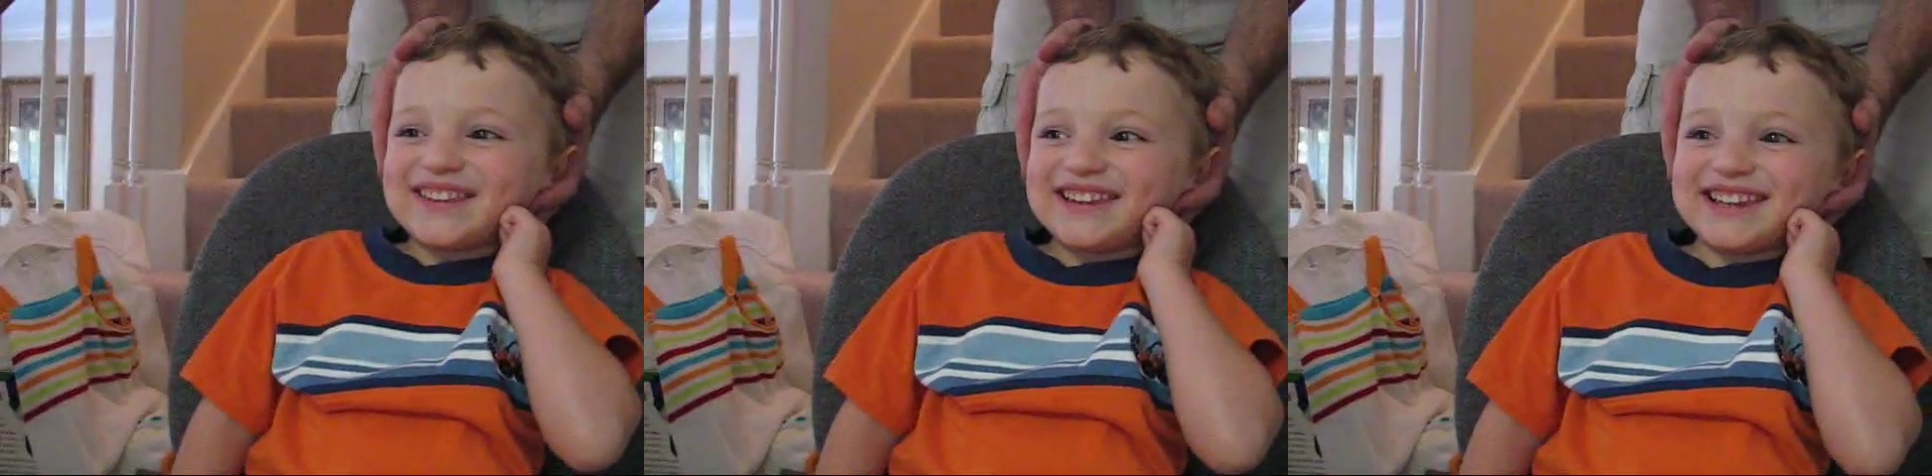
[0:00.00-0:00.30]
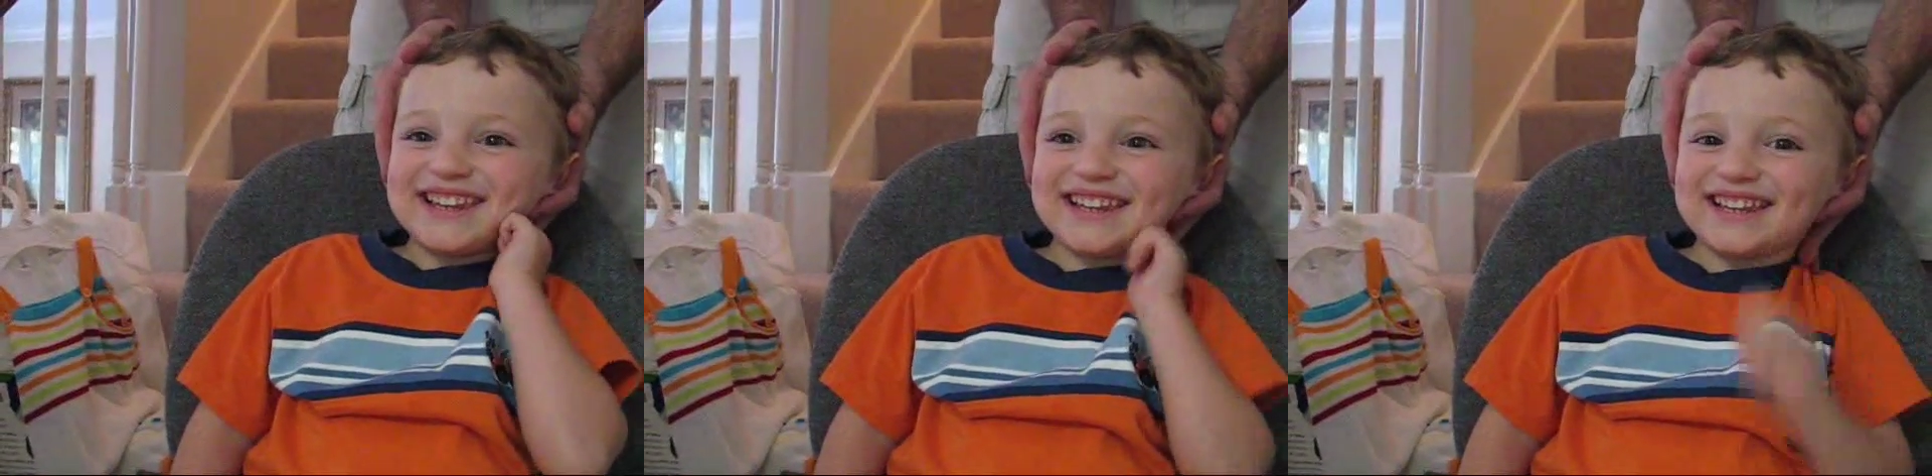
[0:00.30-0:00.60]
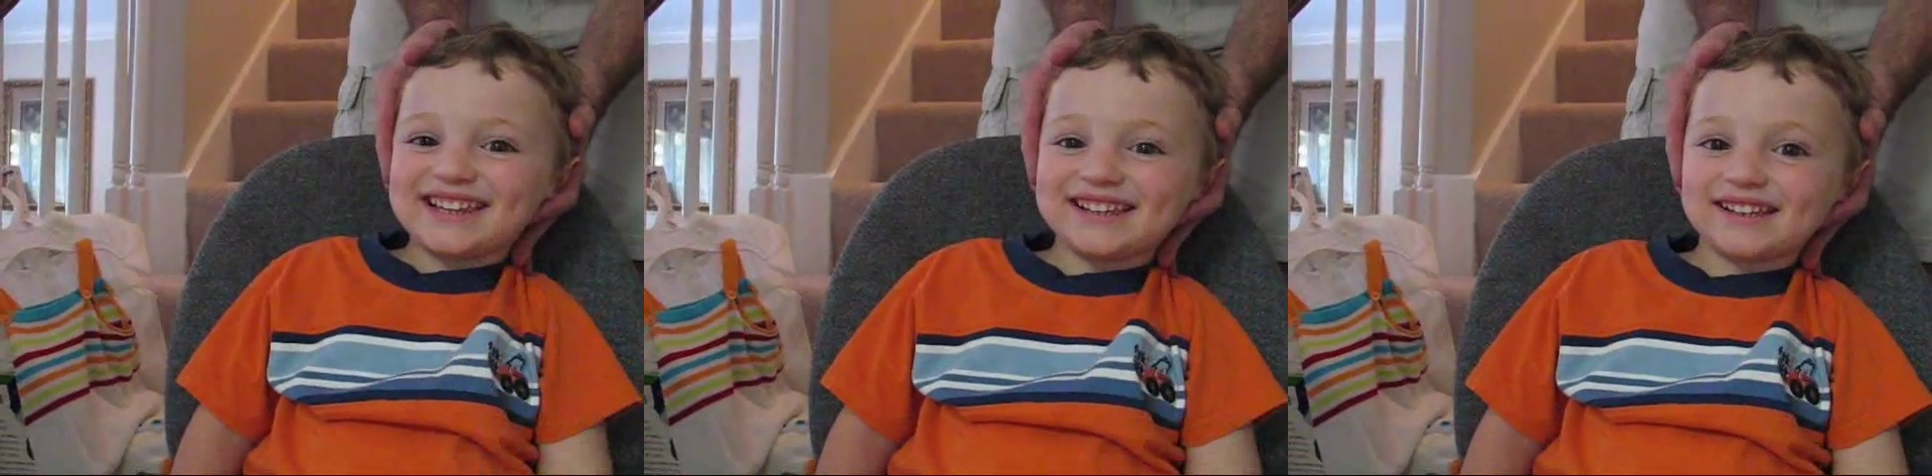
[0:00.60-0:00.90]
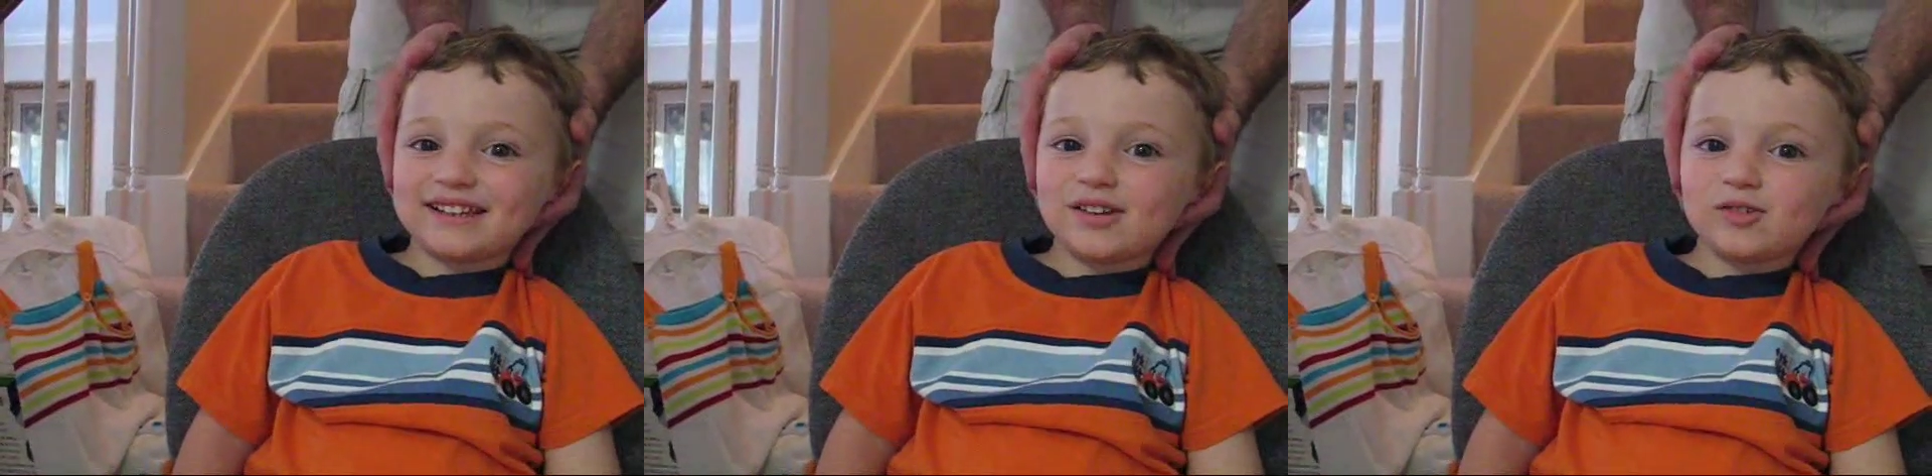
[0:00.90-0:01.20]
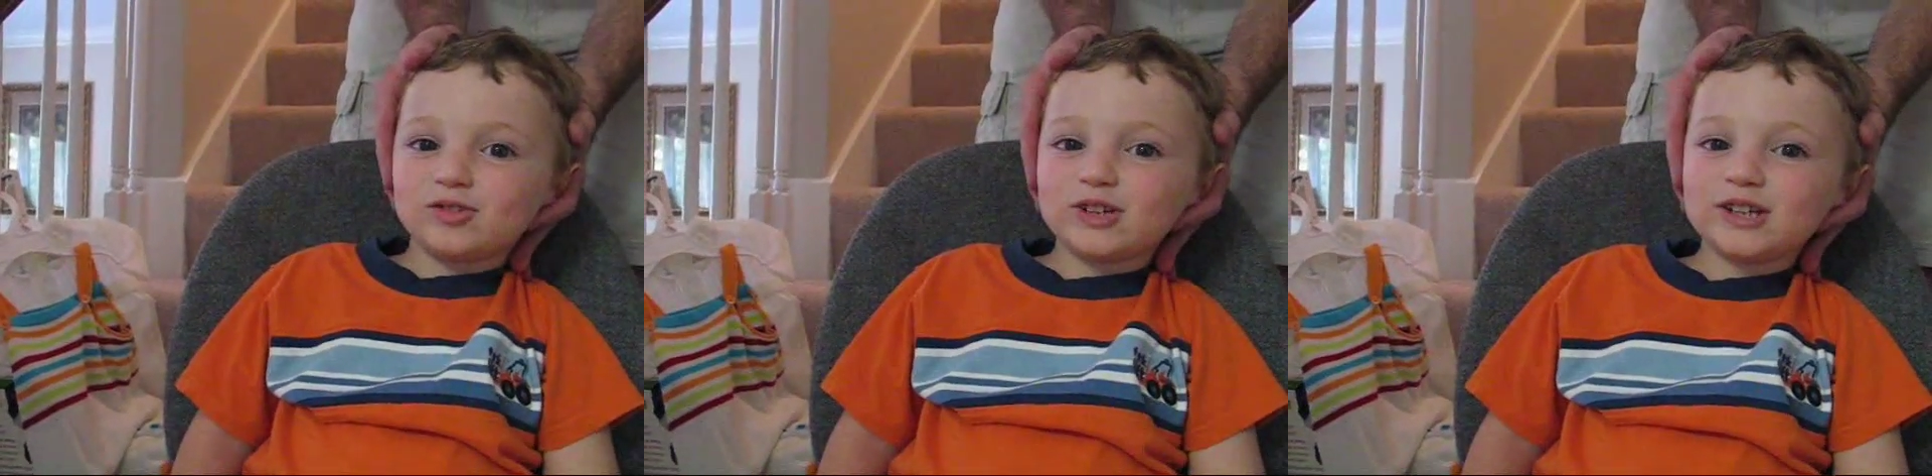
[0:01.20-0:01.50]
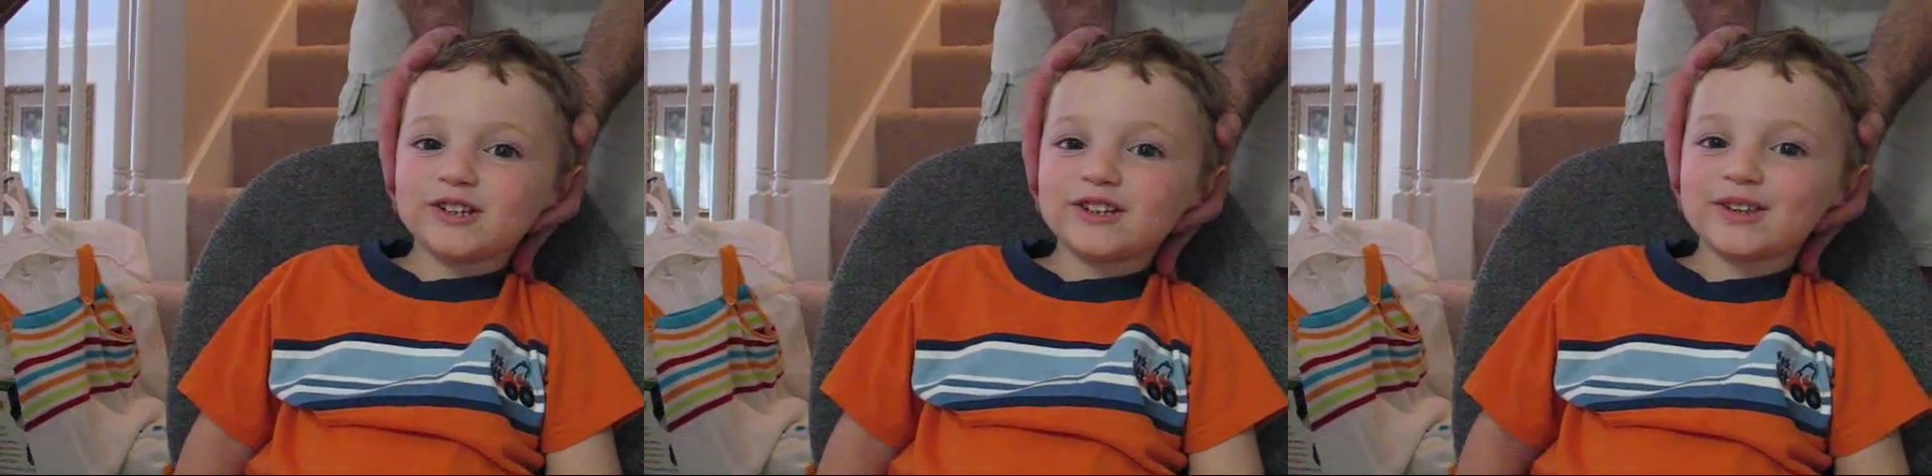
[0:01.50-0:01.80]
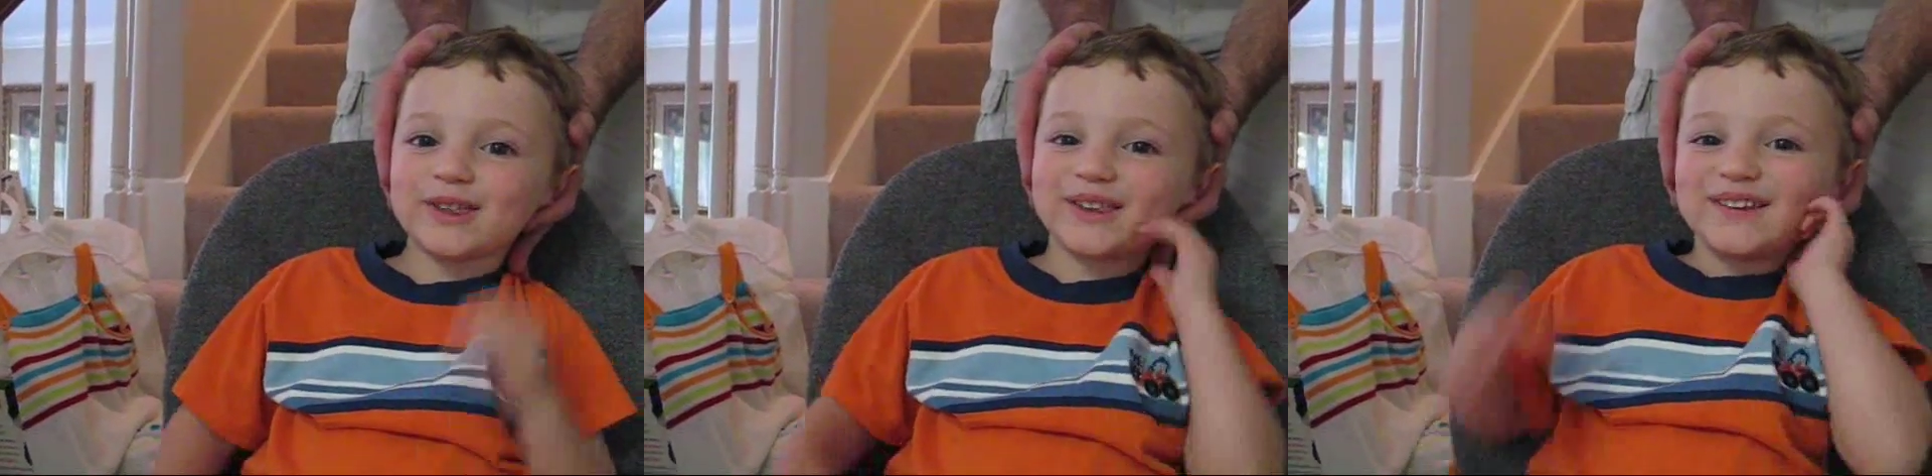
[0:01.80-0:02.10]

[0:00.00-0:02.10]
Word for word: I see it. Cheese.